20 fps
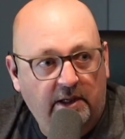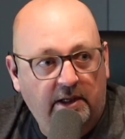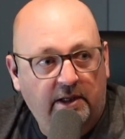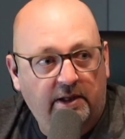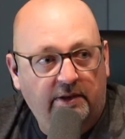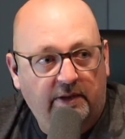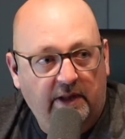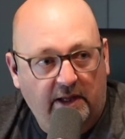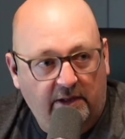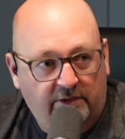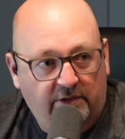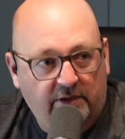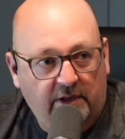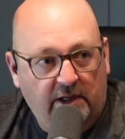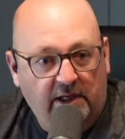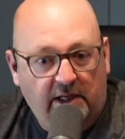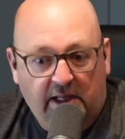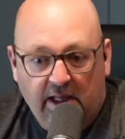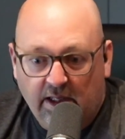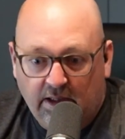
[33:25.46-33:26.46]
they'd
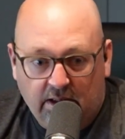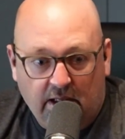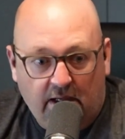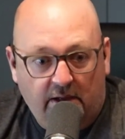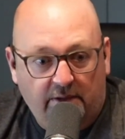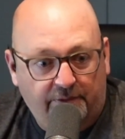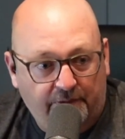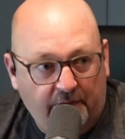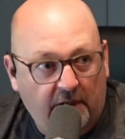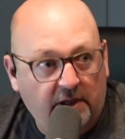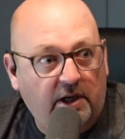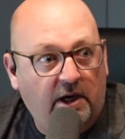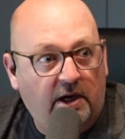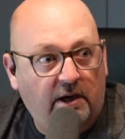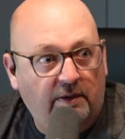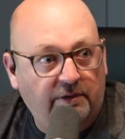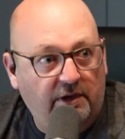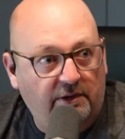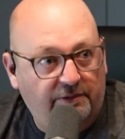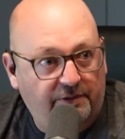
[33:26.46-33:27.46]
say, get the fuck
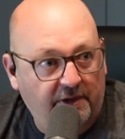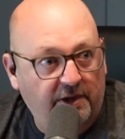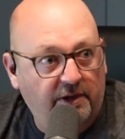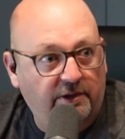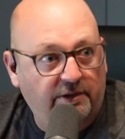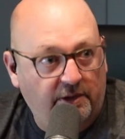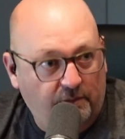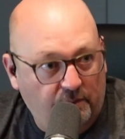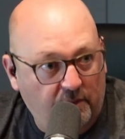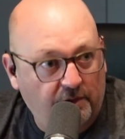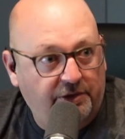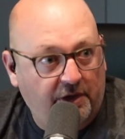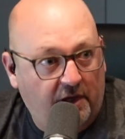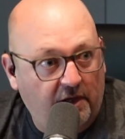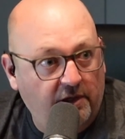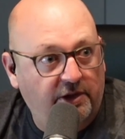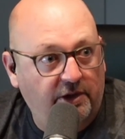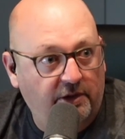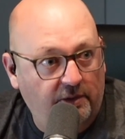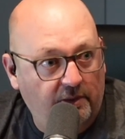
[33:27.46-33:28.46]
off the field and we'll
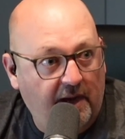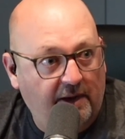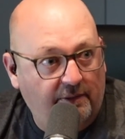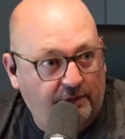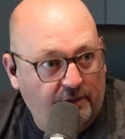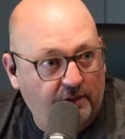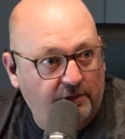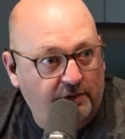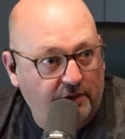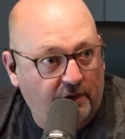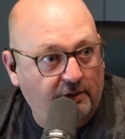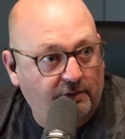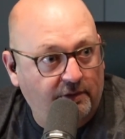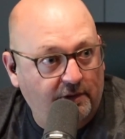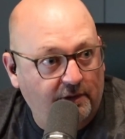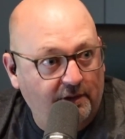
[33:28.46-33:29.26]
talk to you after it's over.